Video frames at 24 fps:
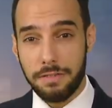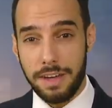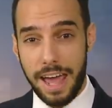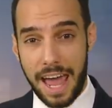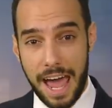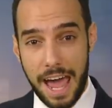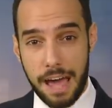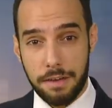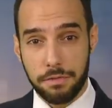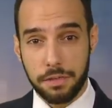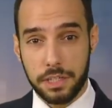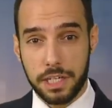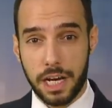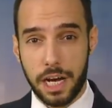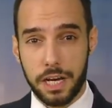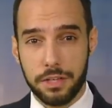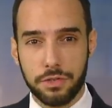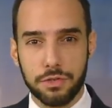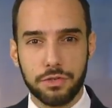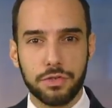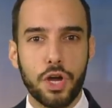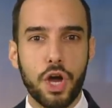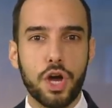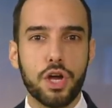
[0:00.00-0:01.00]
of
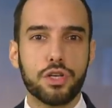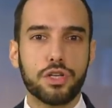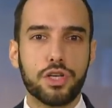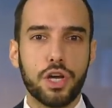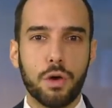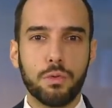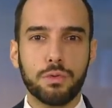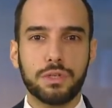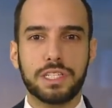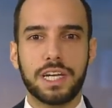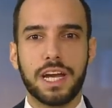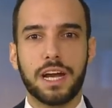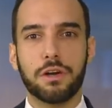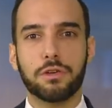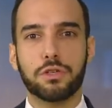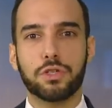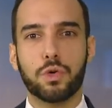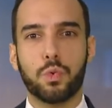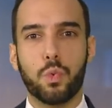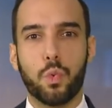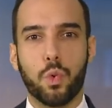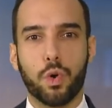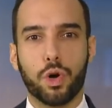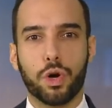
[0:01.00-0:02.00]
advertisers don't dare
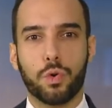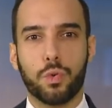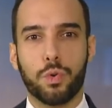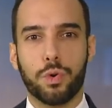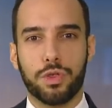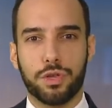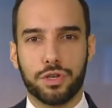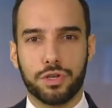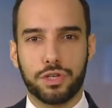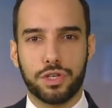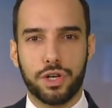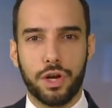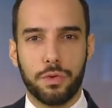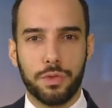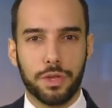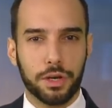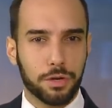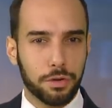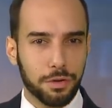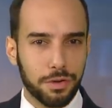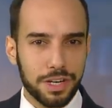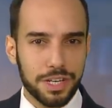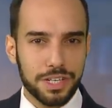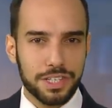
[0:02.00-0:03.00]
to work with a show that
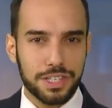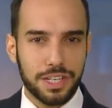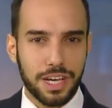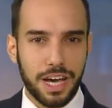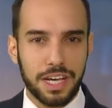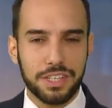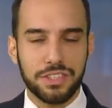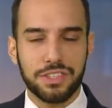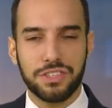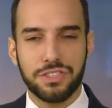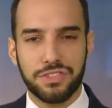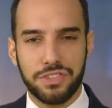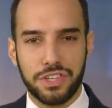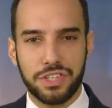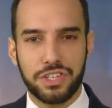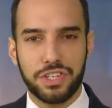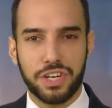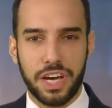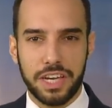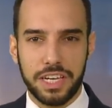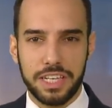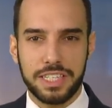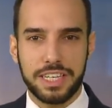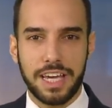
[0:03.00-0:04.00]
criticizes the
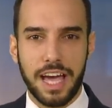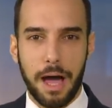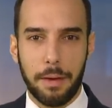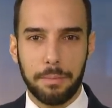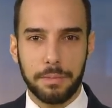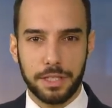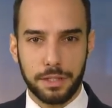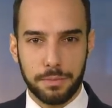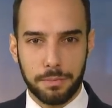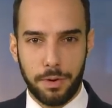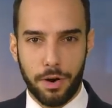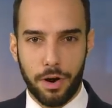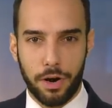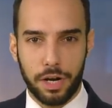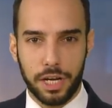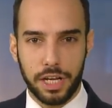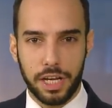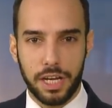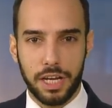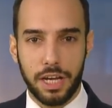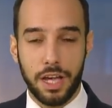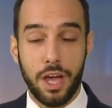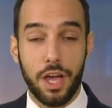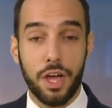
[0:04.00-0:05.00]
Chinese Communist
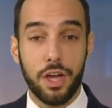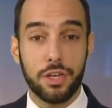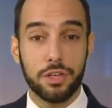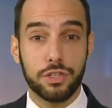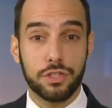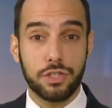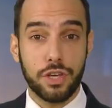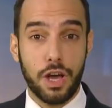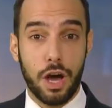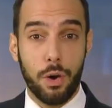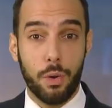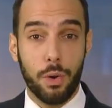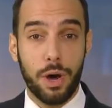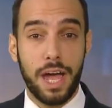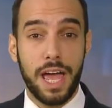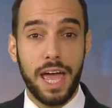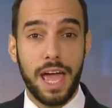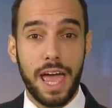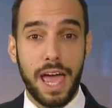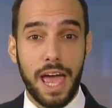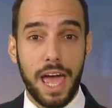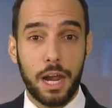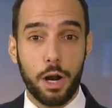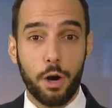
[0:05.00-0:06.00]
Party. So
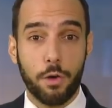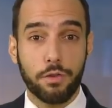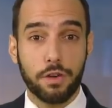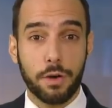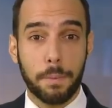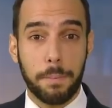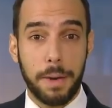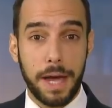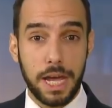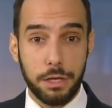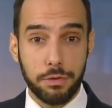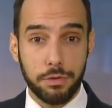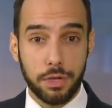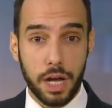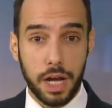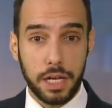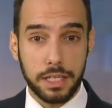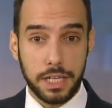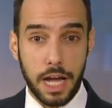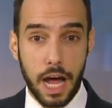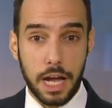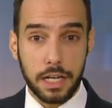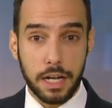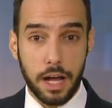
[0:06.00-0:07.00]
head over to patreon
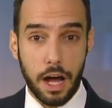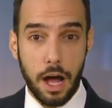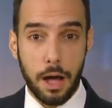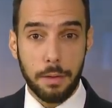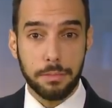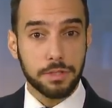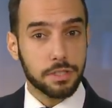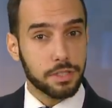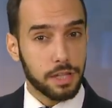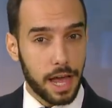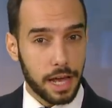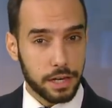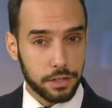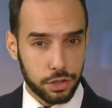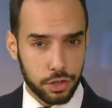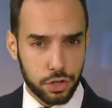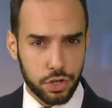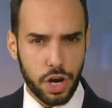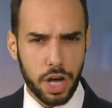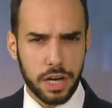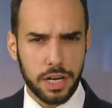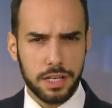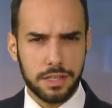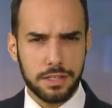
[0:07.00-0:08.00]
dot com slash
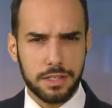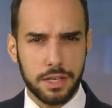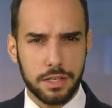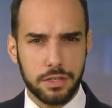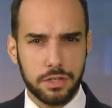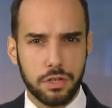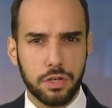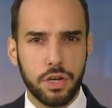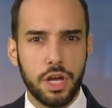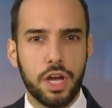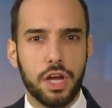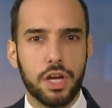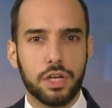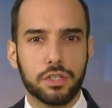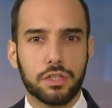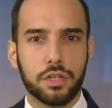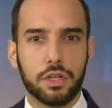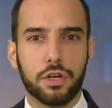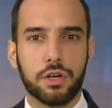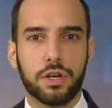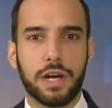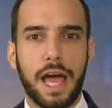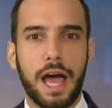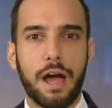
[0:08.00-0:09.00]
China Uncensored to
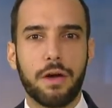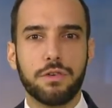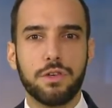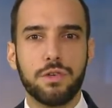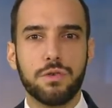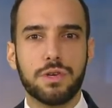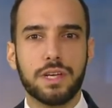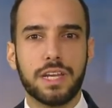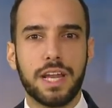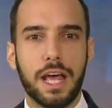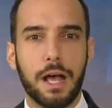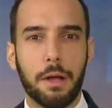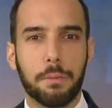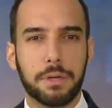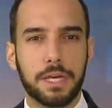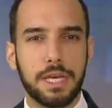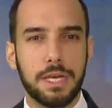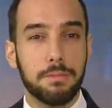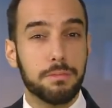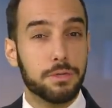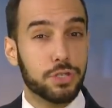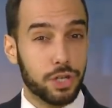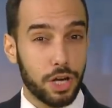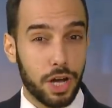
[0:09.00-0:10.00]
learn how you can help
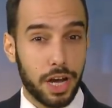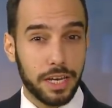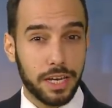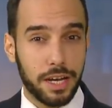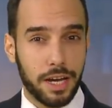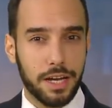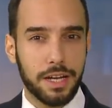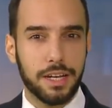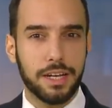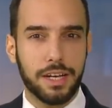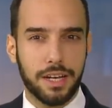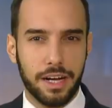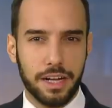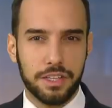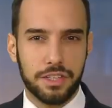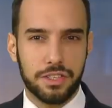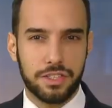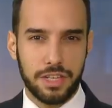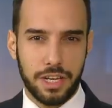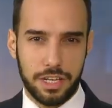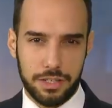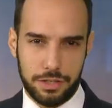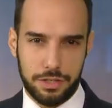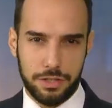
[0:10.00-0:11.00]
keep China
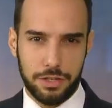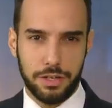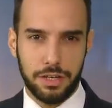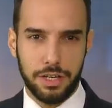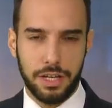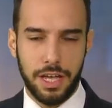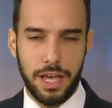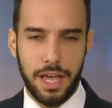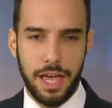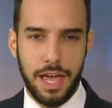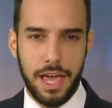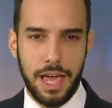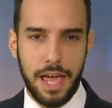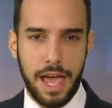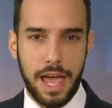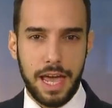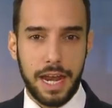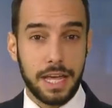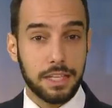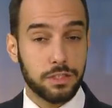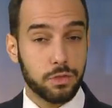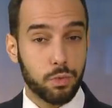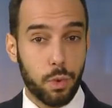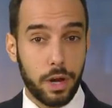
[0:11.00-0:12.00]
uncensored.
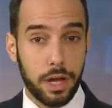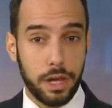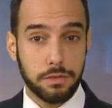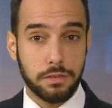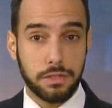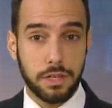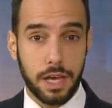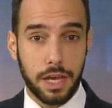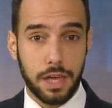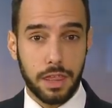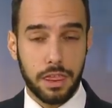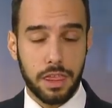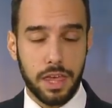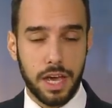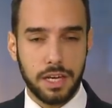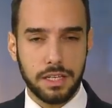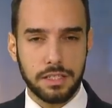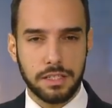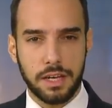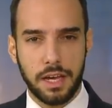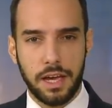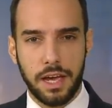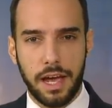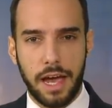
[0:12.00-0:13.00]
And as a way of saying
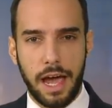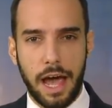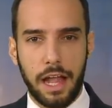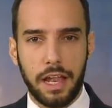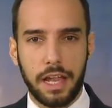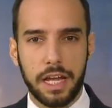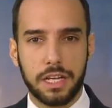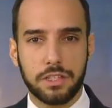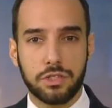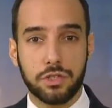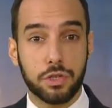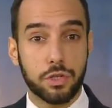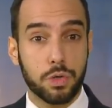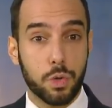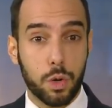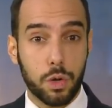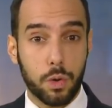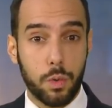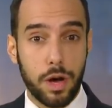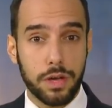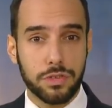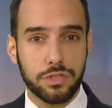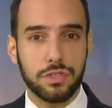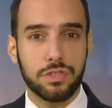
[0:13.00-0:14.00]
thanks, I'll answer your
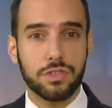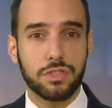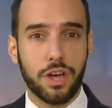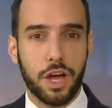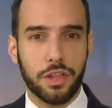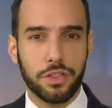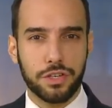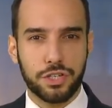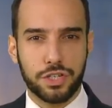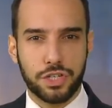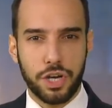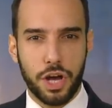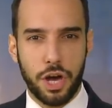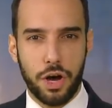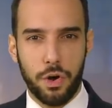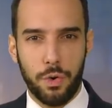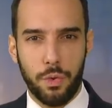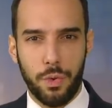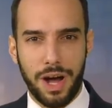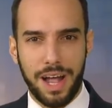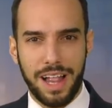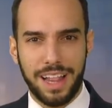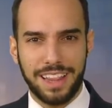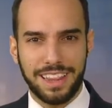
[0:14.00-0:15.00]
questions on the
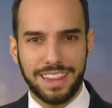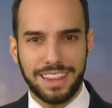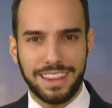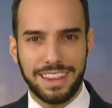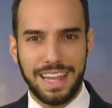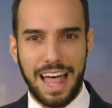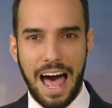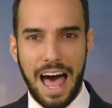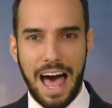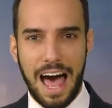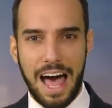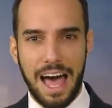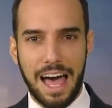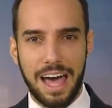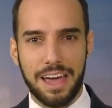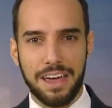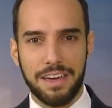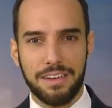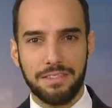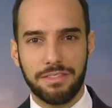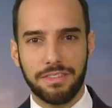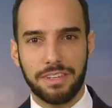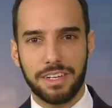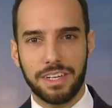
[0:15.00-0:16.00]
show,
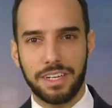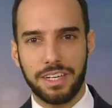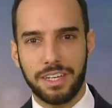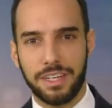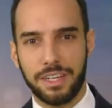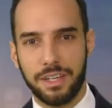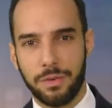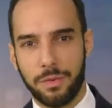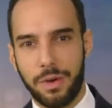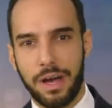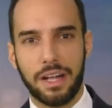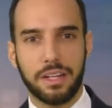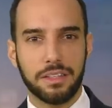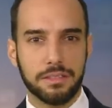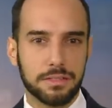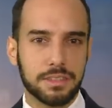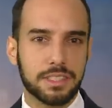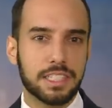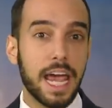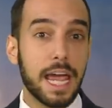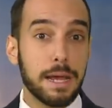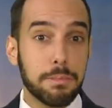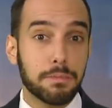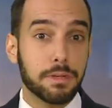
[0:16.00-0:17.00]
live. Well,
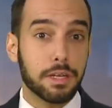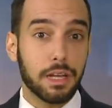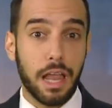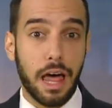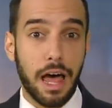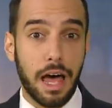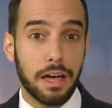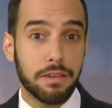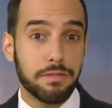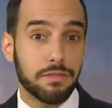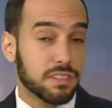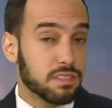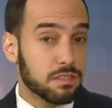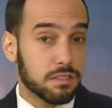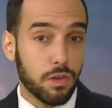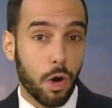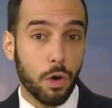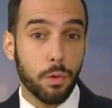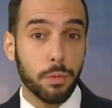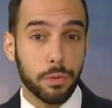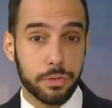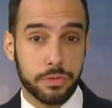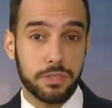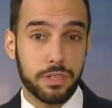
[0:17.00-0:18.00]
taped live, it's
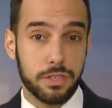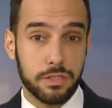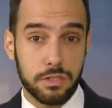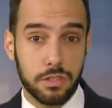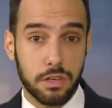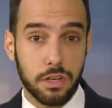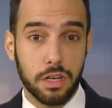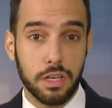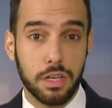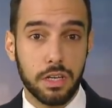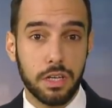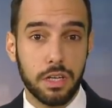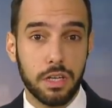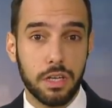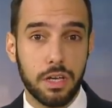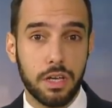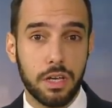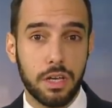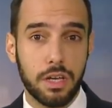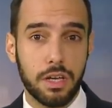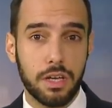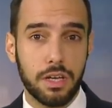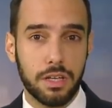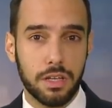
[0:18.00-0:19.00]
almost as good.
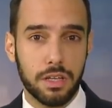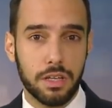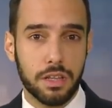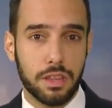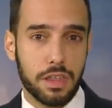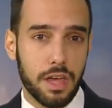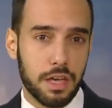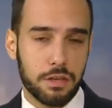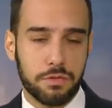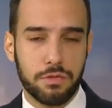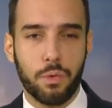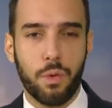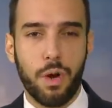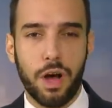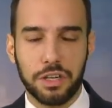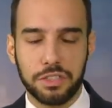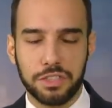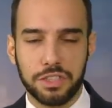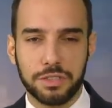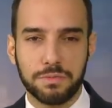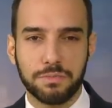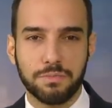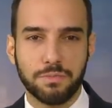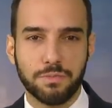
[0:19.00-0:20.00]
Thanks for
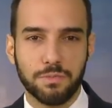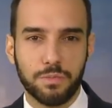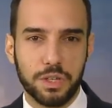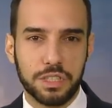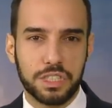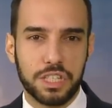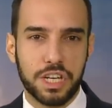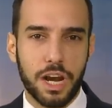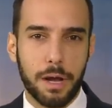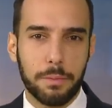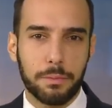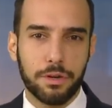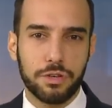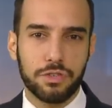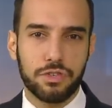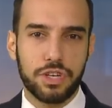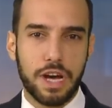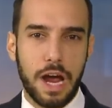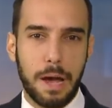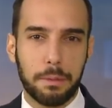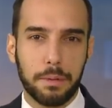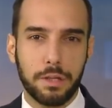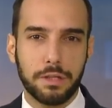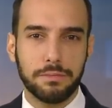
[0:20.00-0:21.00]
watching. Once again, I'm Chris
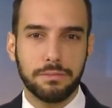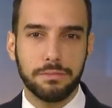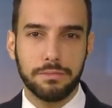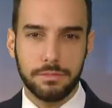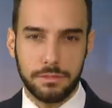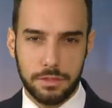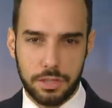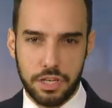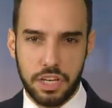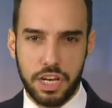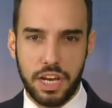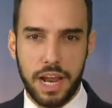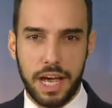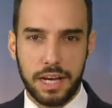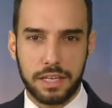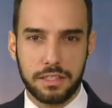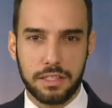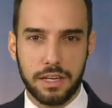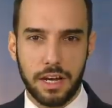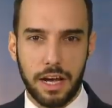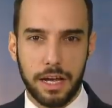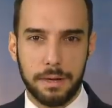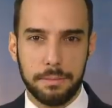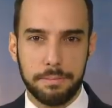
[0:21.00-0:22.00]
Chappell. See you next
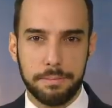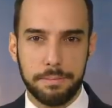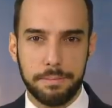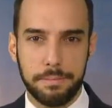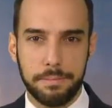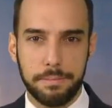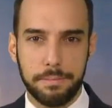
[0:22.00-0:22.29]
time.